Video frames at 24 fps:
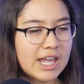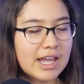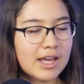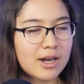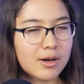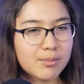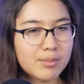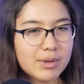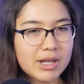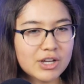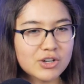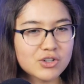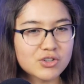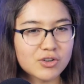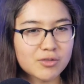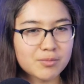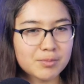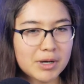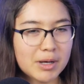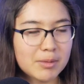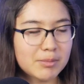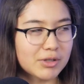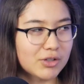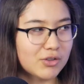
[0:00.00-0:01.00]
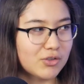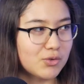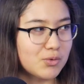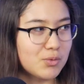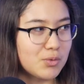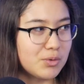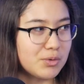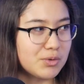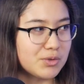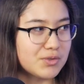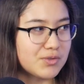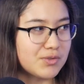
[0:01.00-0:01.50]
at a picture of public
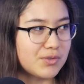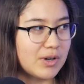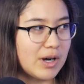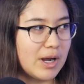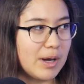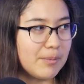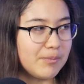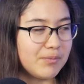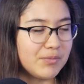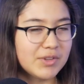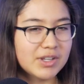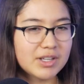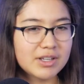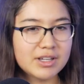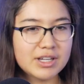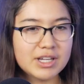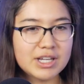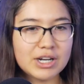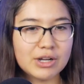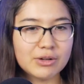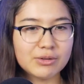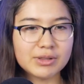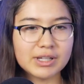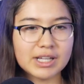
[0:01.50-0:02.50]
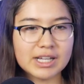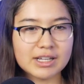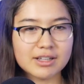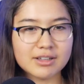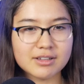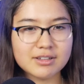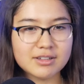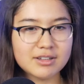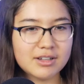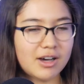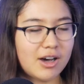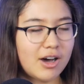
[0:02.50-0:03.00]
schools from, like
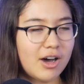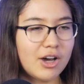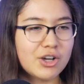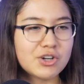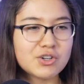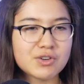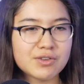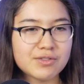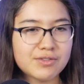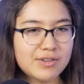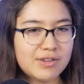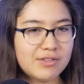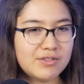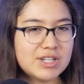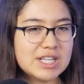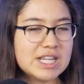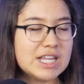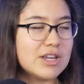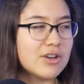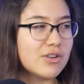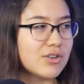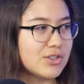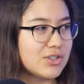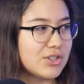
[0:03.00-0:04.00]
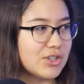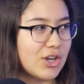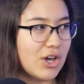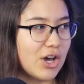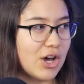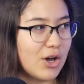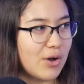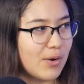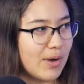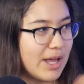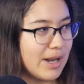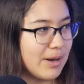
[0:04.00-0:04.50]
150 years
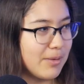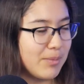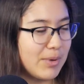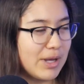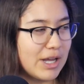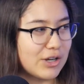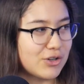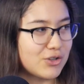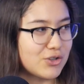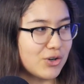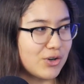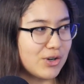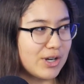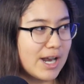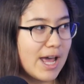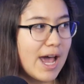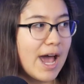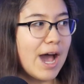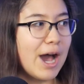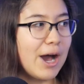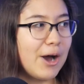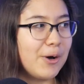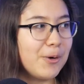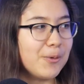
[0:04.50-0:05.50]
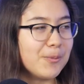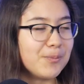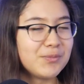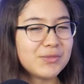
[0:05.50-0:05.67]
ago and a picture now,